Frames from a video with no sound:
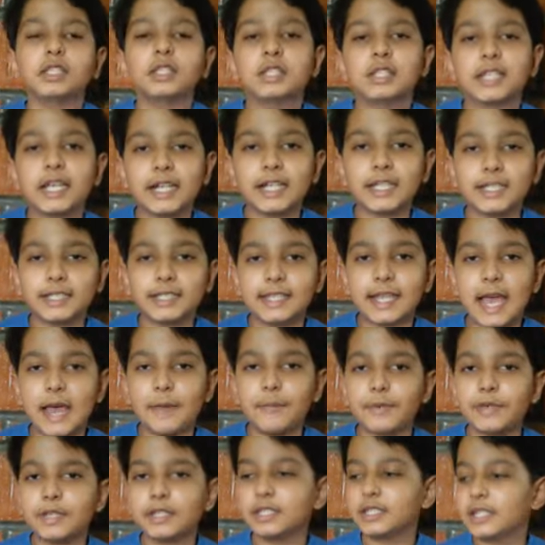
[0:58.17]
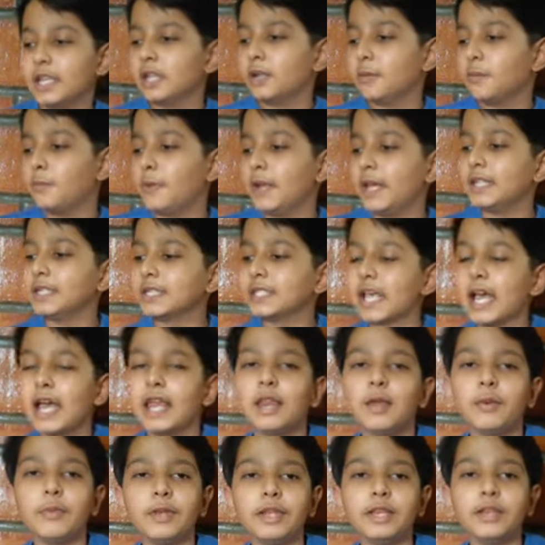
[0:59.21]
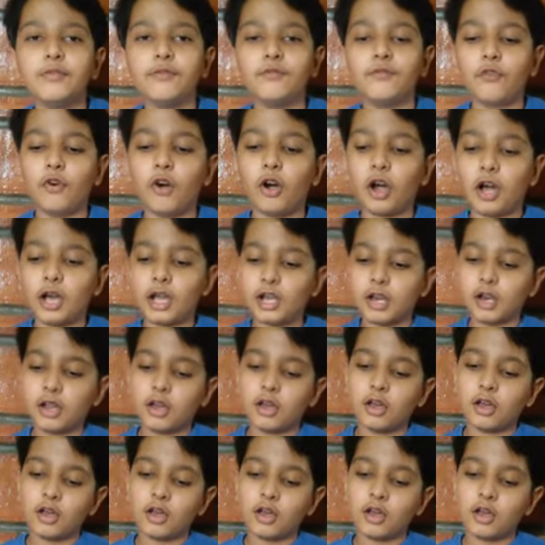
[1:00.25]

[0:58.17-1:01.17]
Second step is that place aluminium foil